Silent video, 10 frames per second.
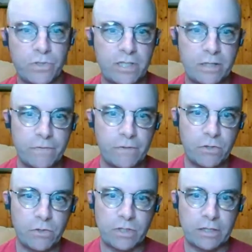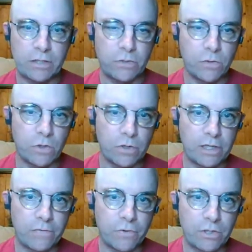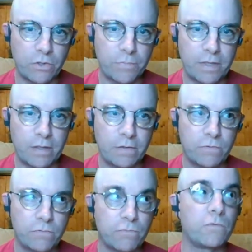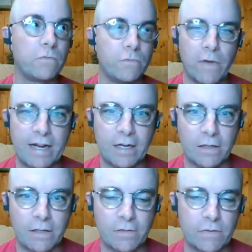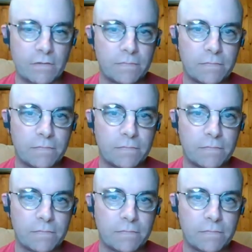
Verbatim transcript: was different, or is it too early for it to have been radically different?